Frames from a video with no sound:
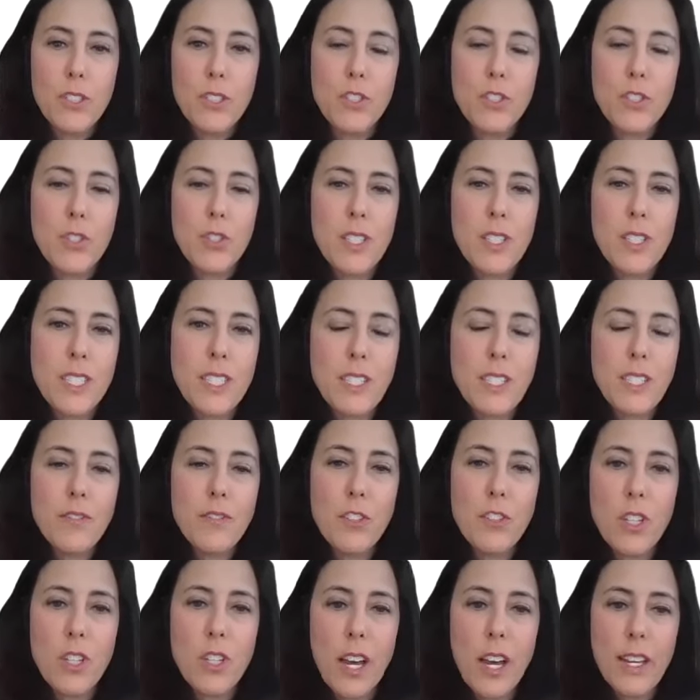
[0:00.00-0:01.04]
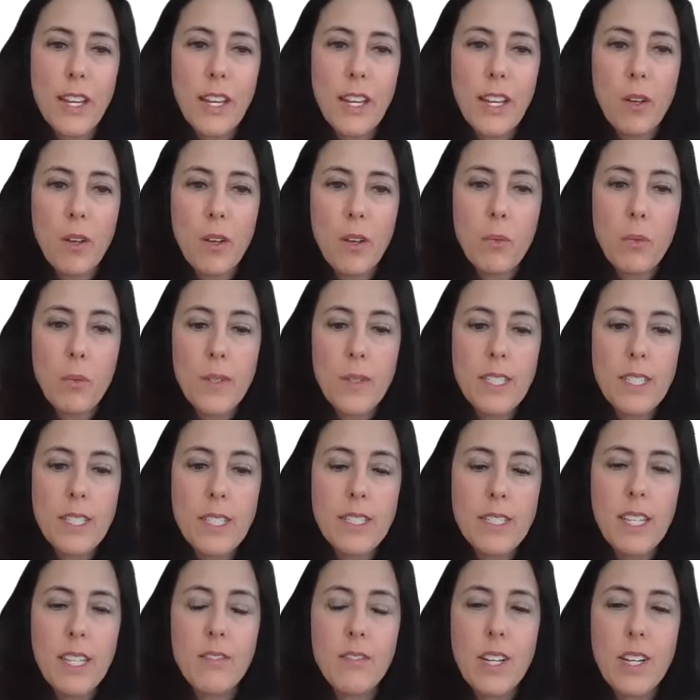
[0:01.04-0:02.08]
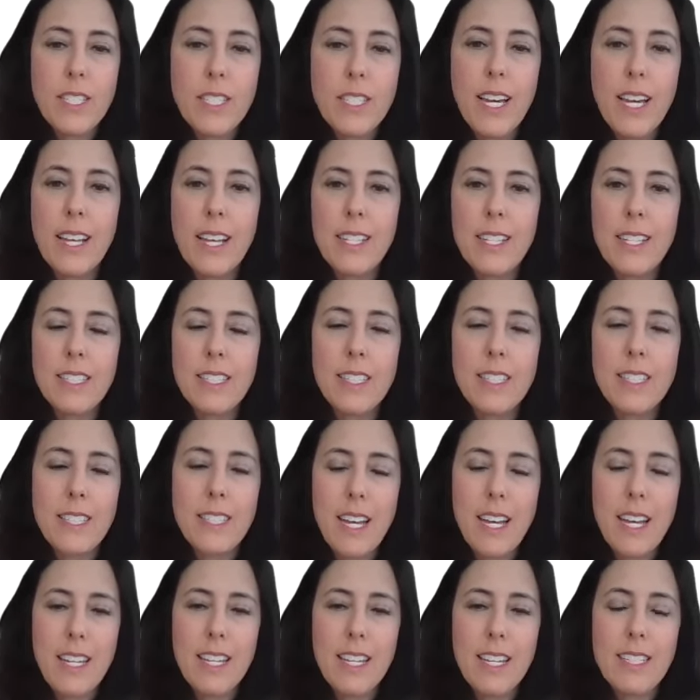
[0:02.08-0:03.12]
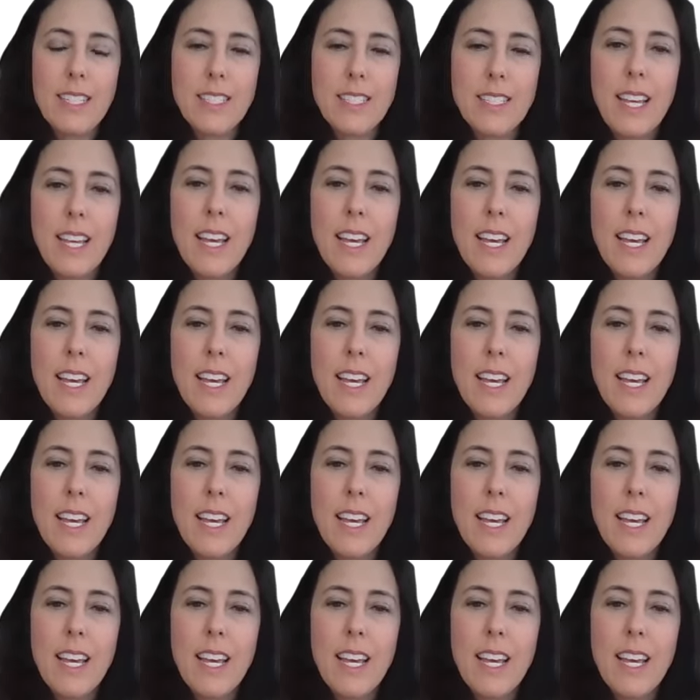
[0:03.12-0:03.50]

So the silver lining, what we see on Vitality Society is